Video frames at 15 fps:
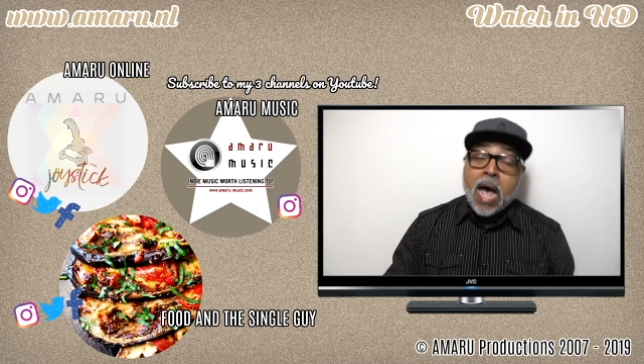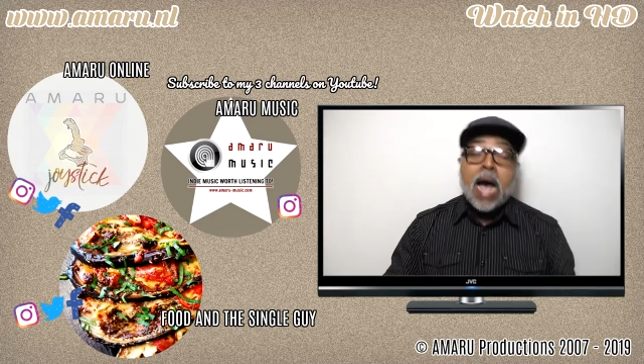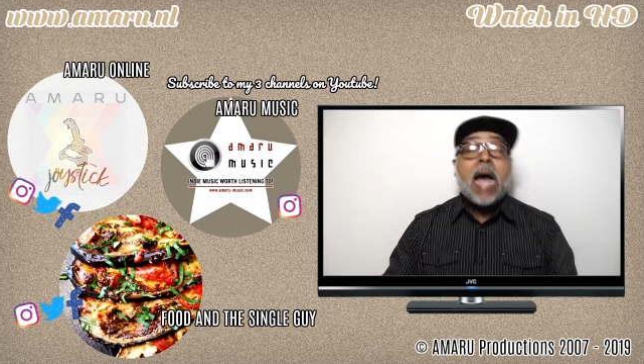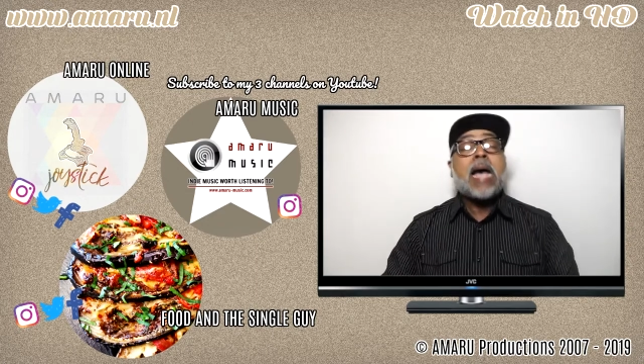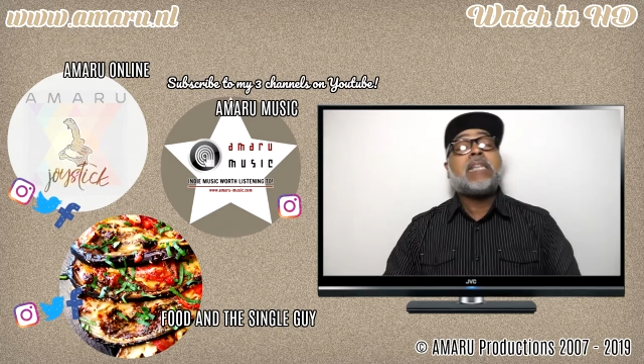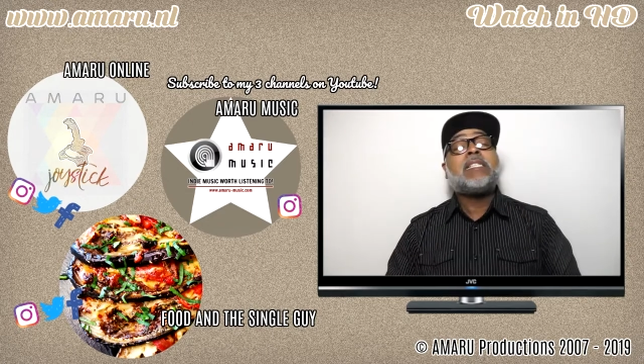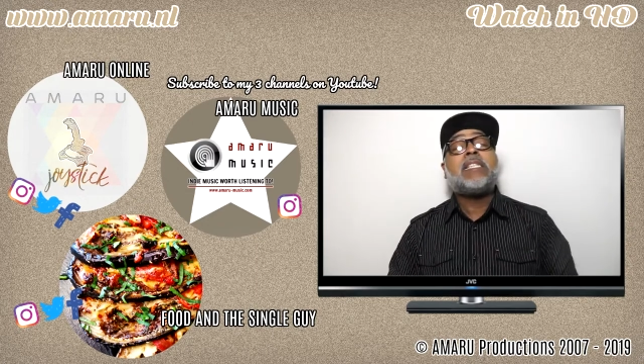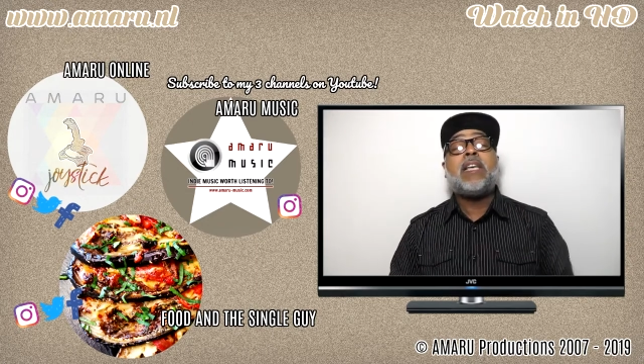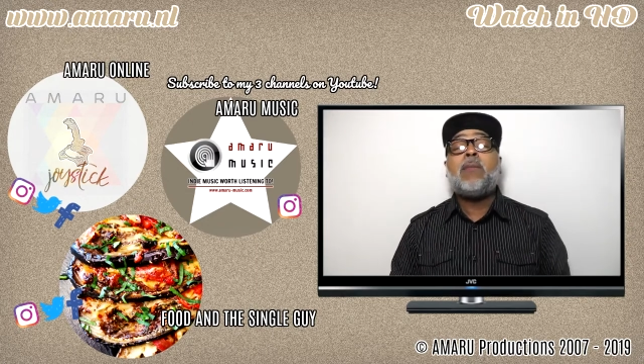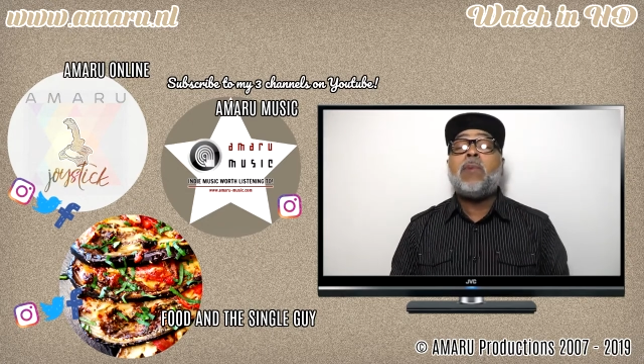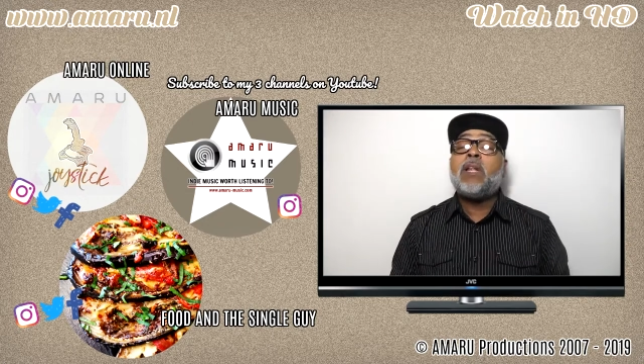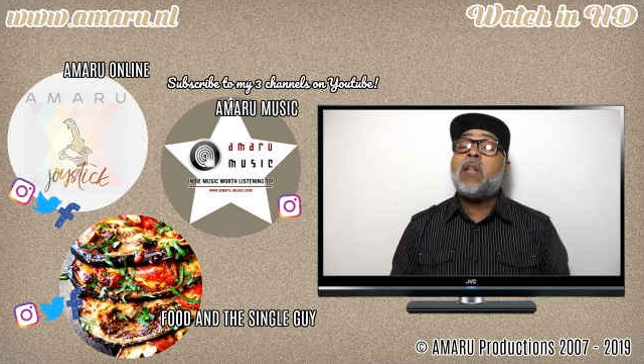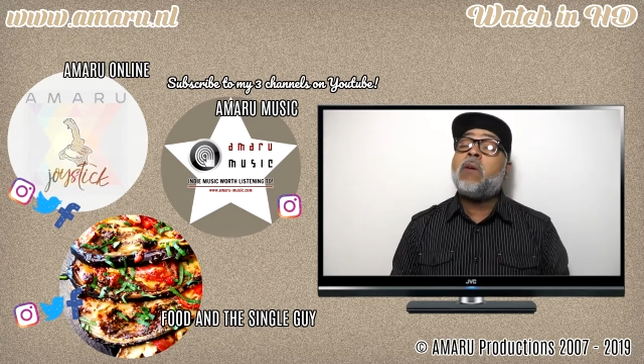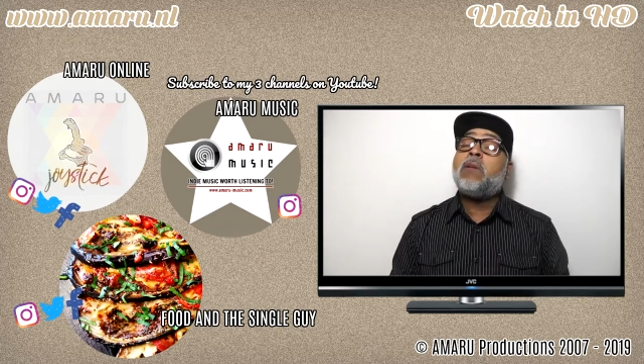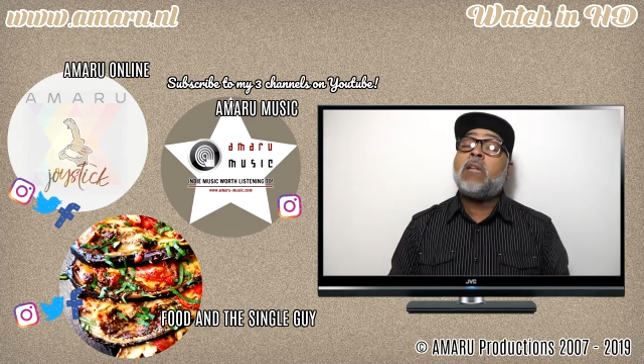I
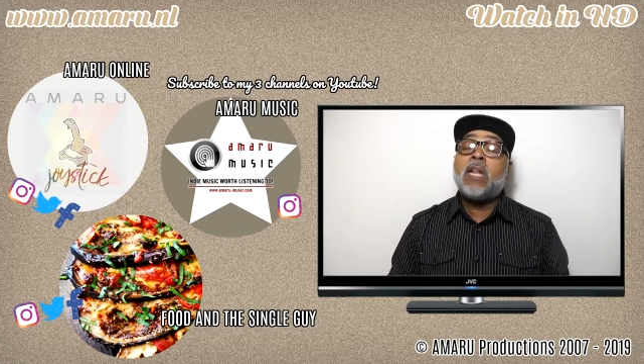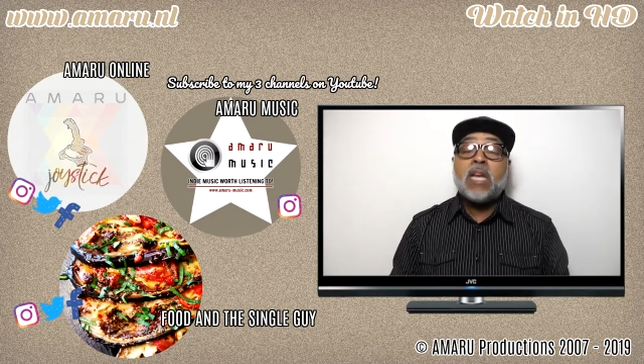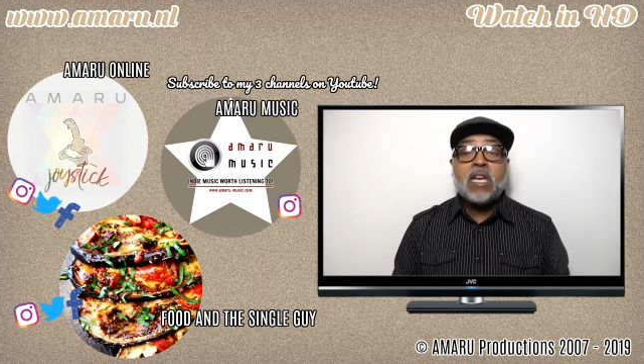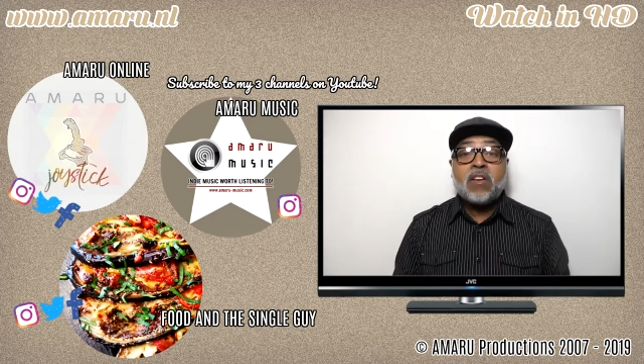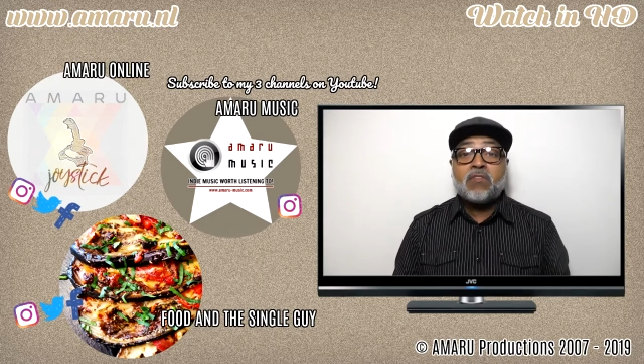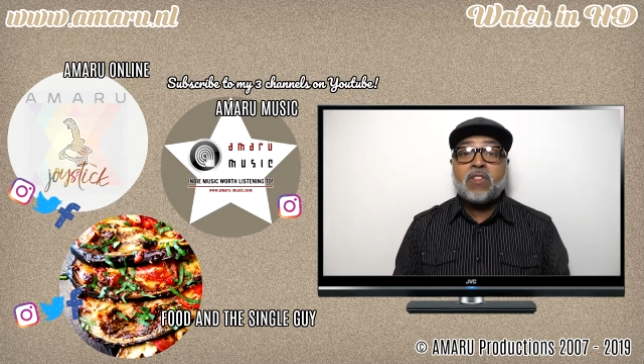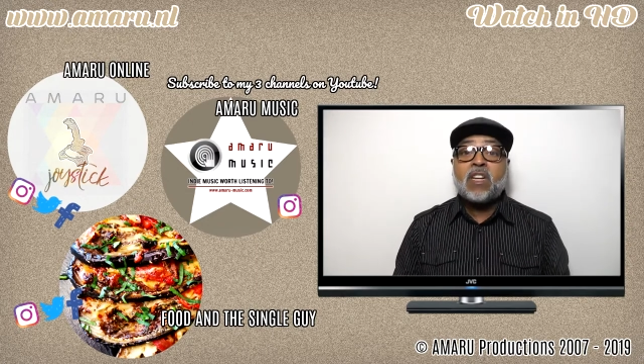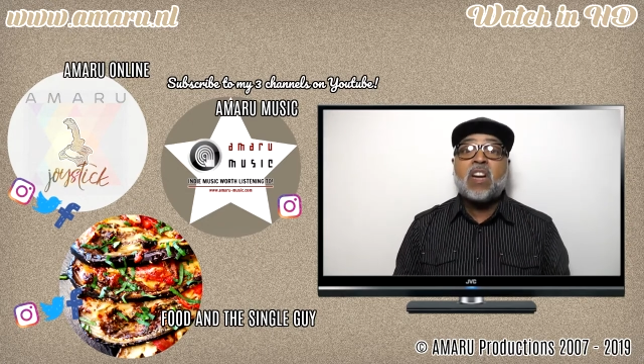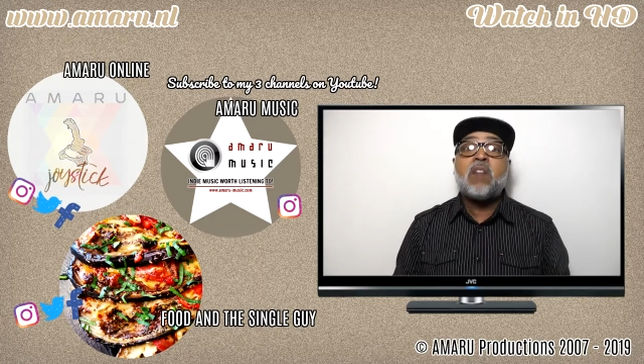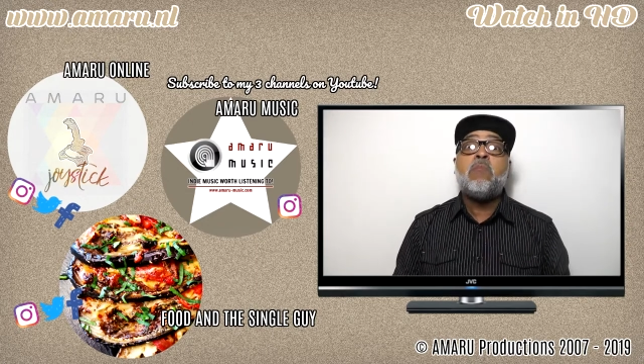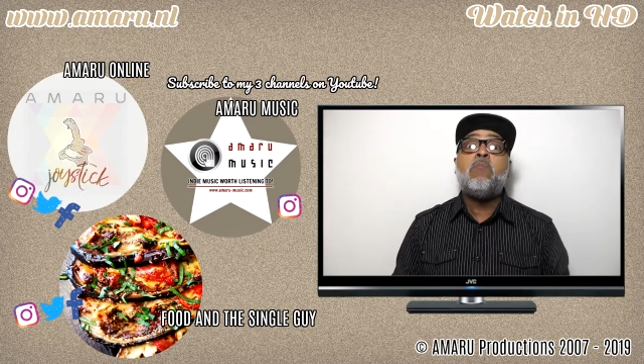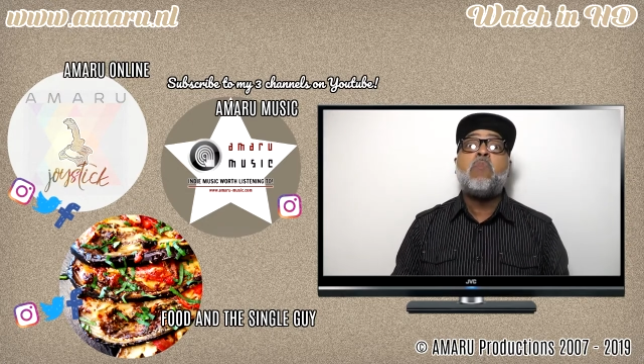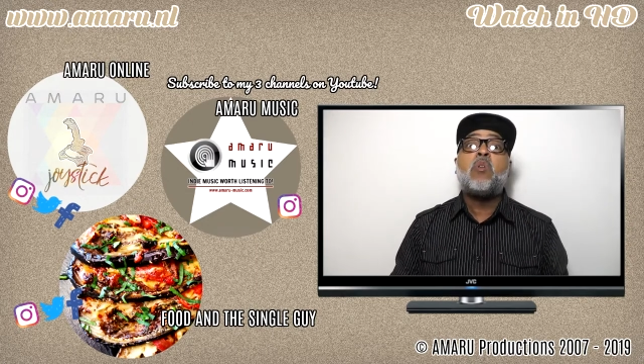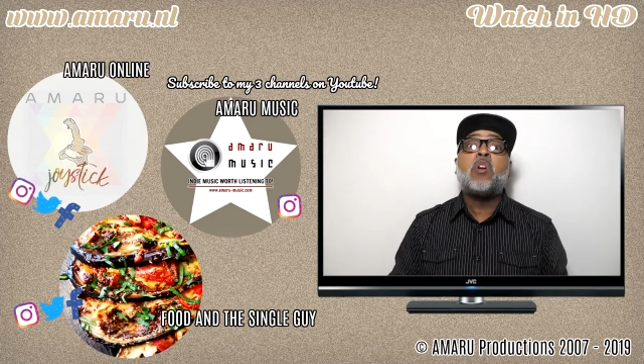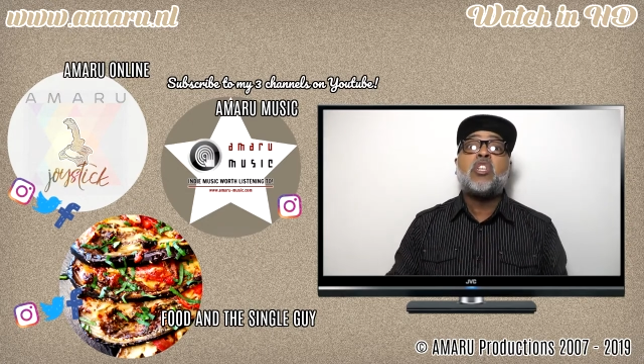simply don't love the
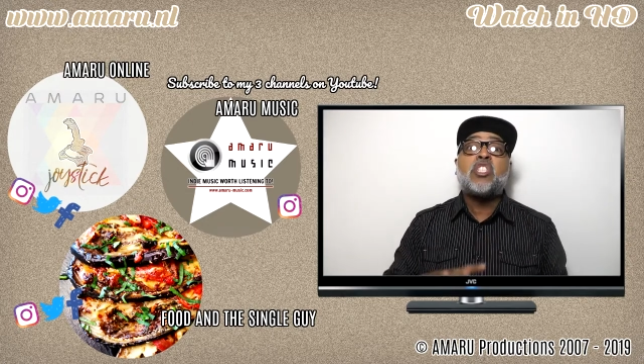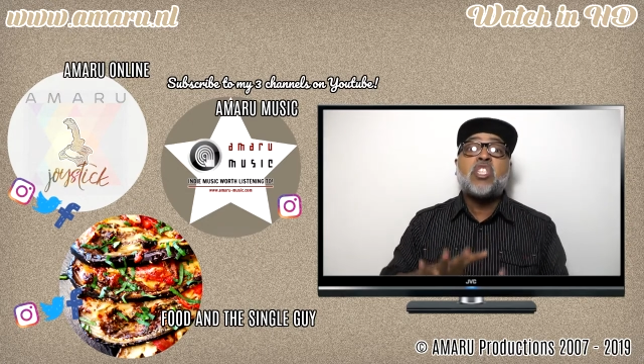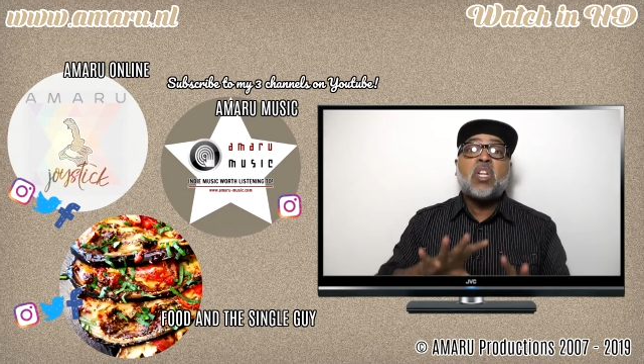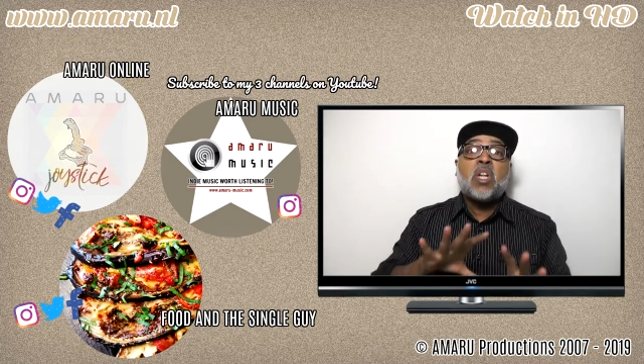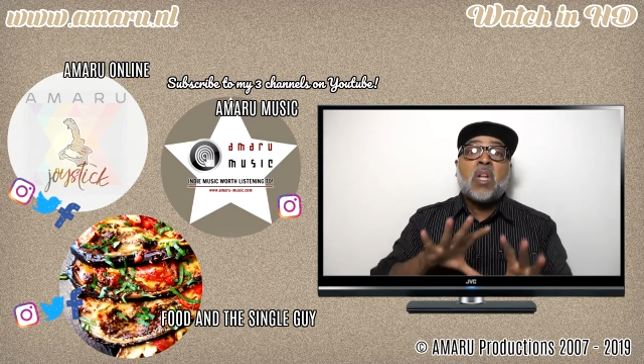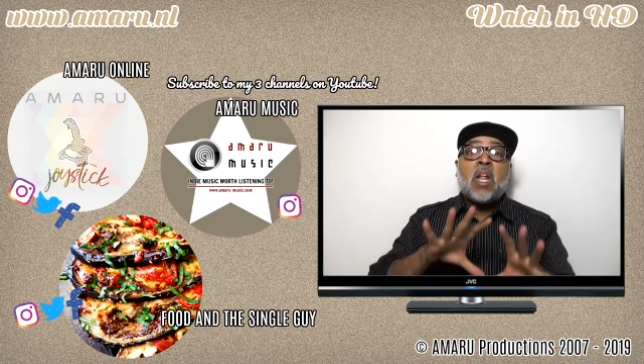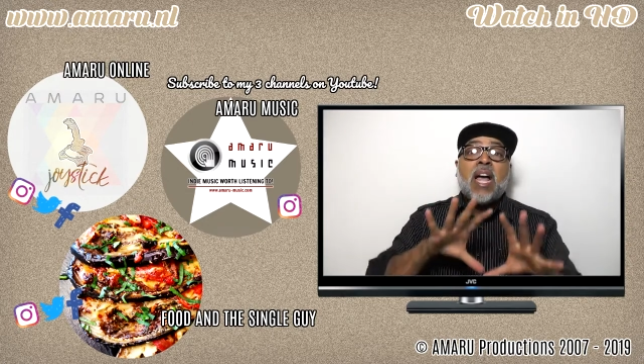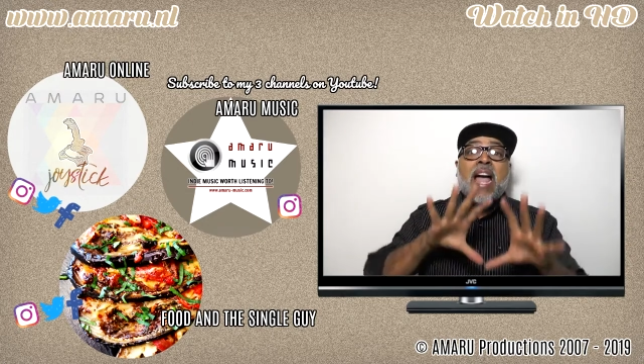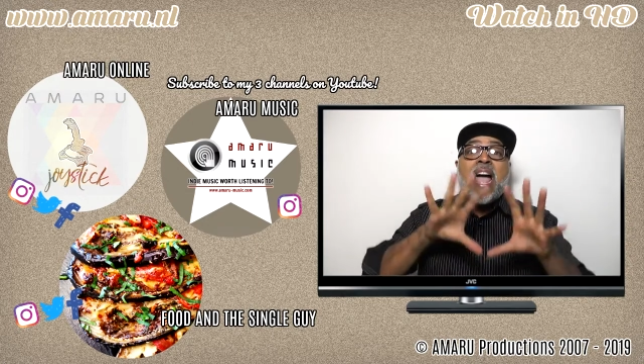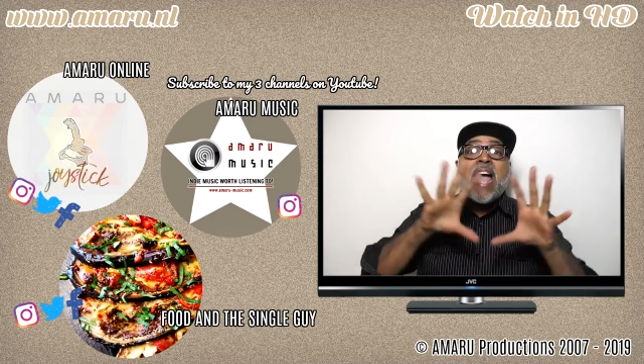commercial